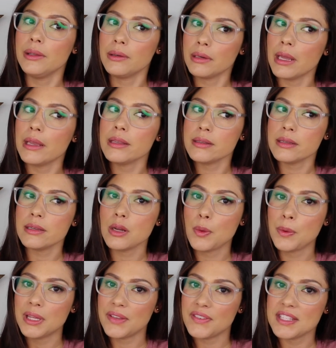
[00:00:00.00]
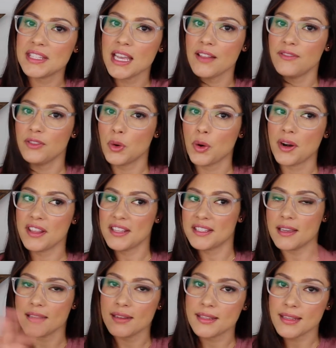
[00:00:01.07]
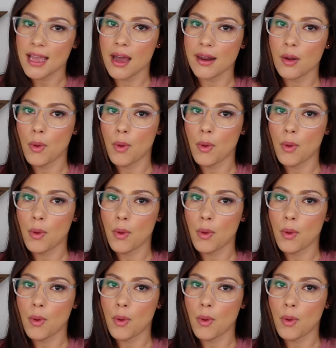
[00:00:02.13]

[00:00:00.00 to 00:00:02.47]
They're nice. You know, we live in South Florida. The sun is out.